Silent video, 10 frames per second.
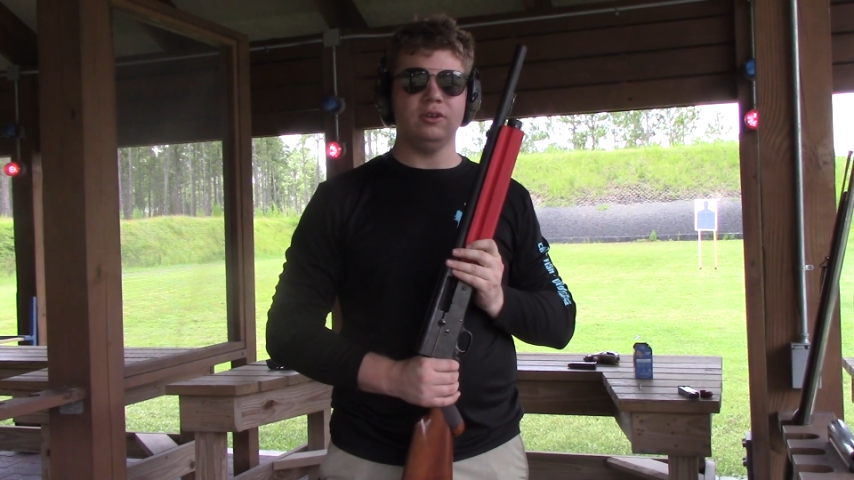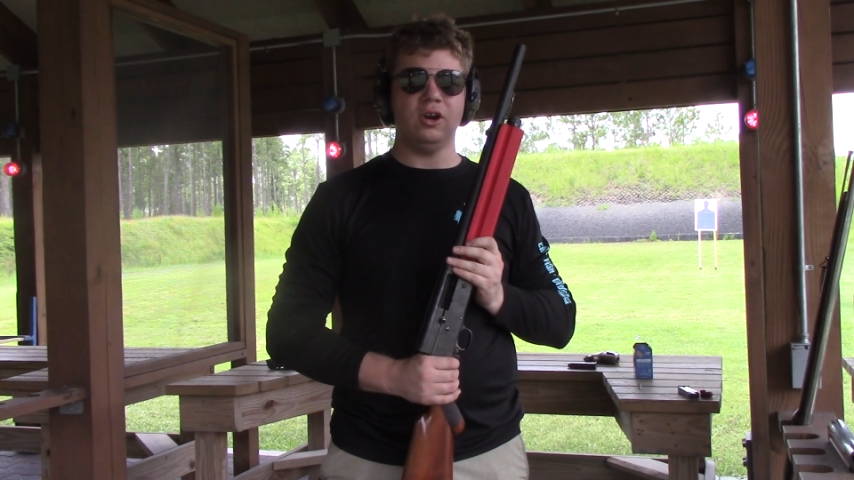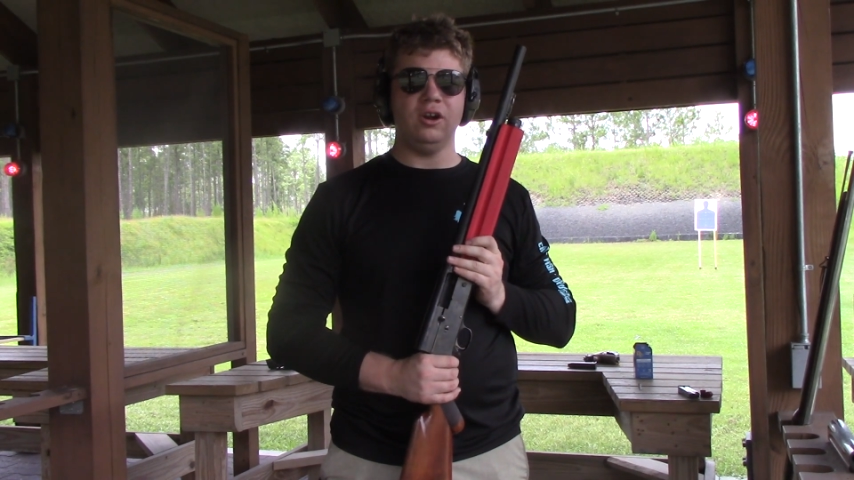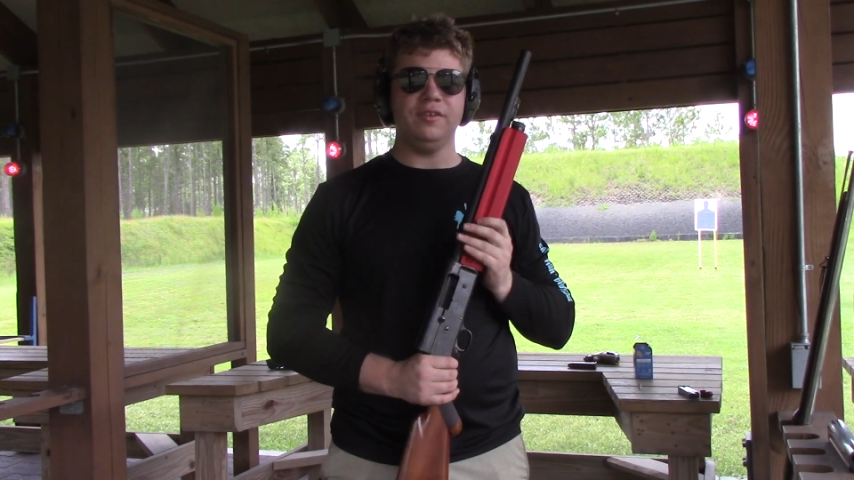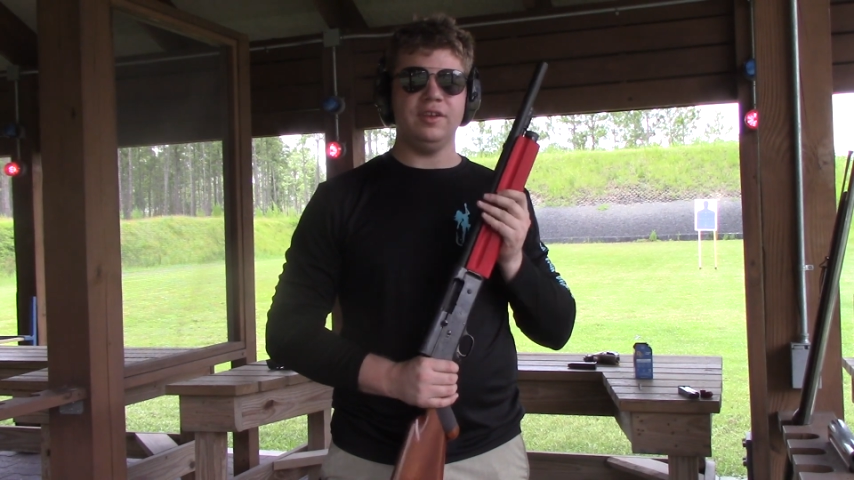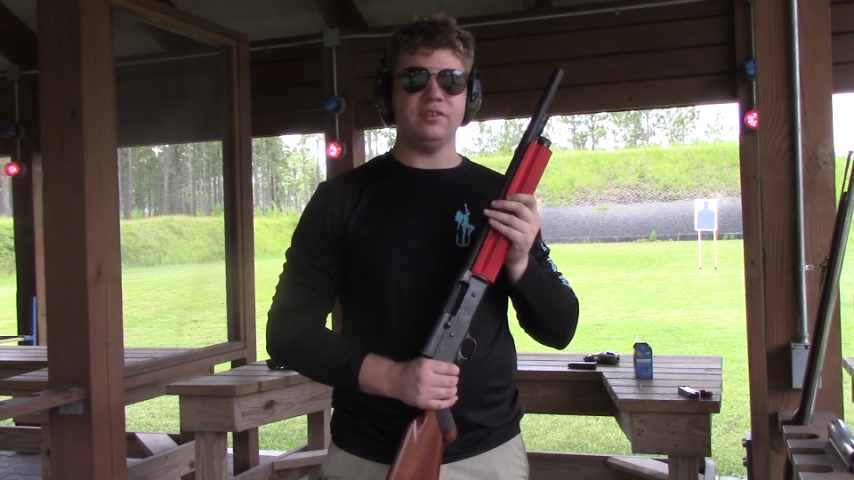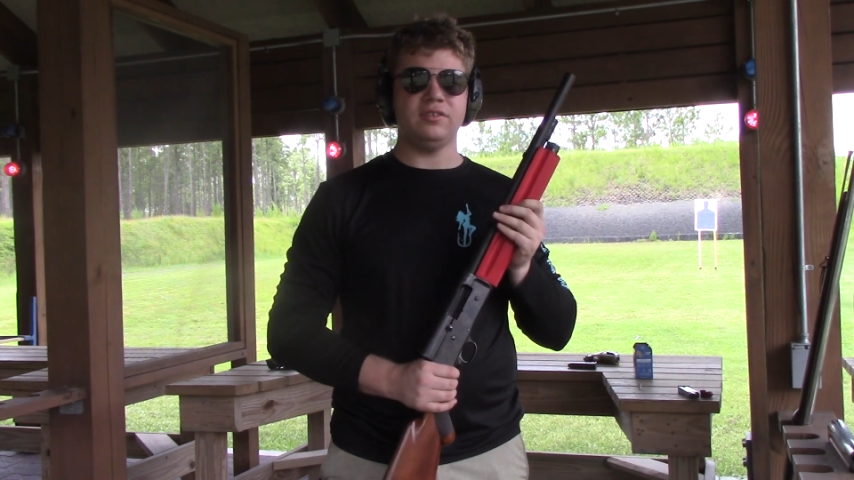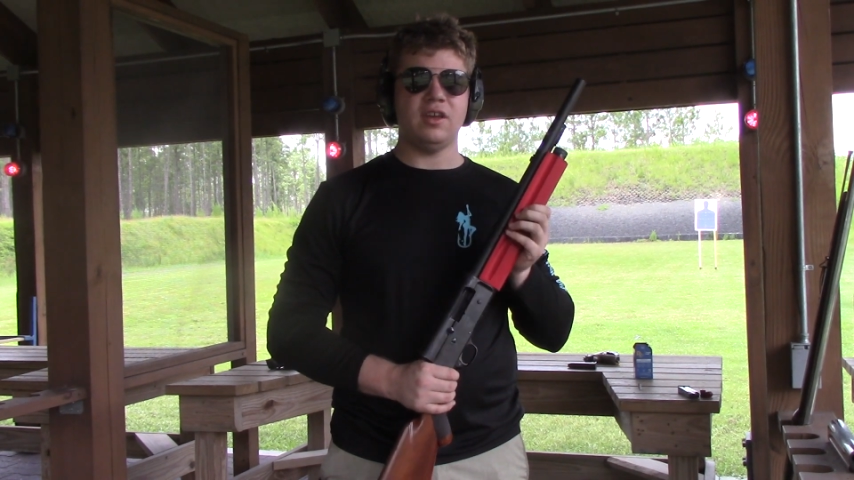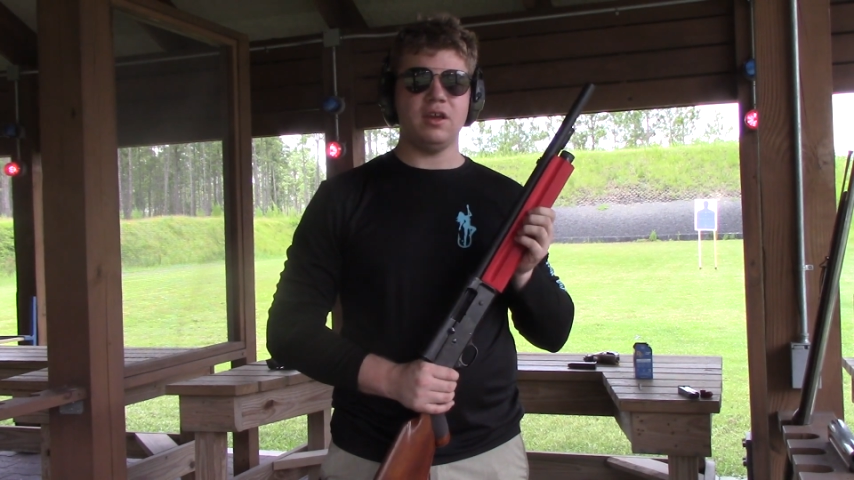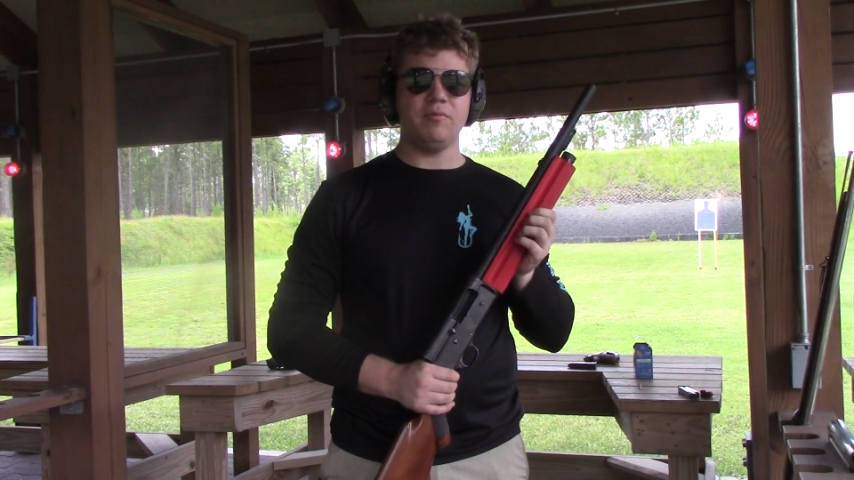Currently is
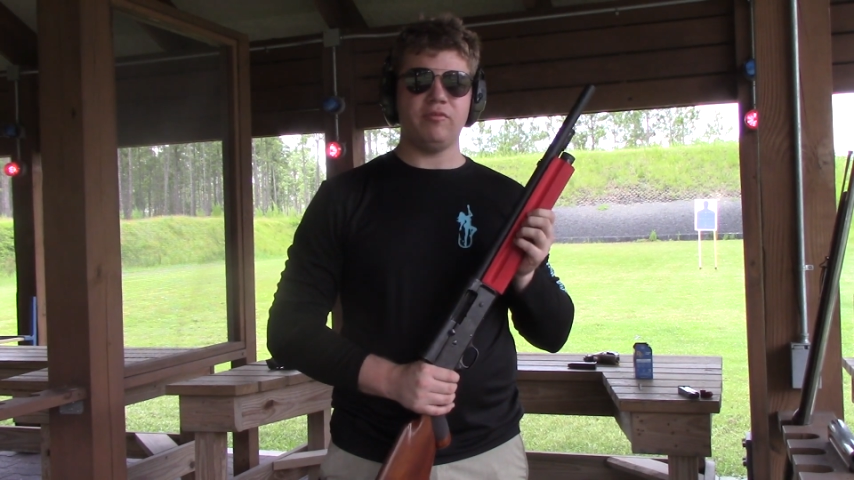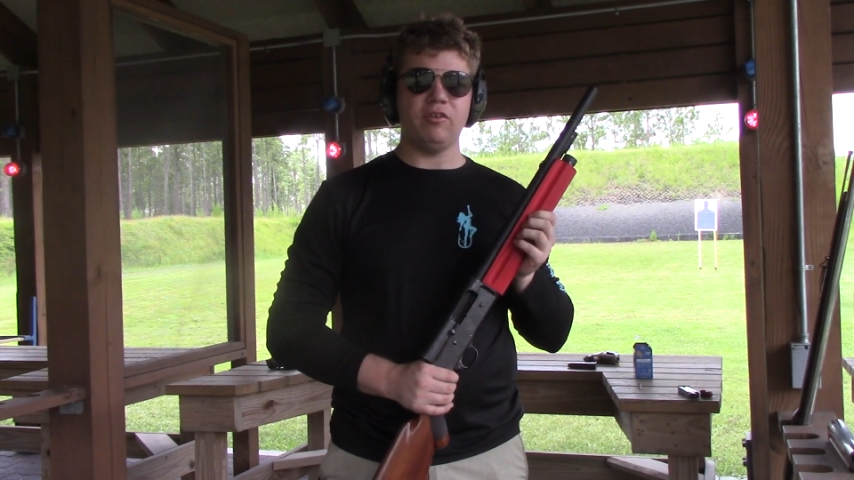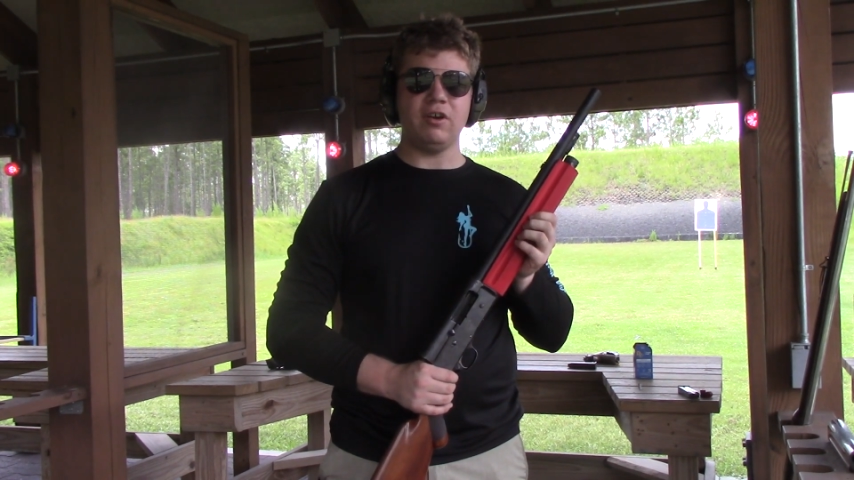set up for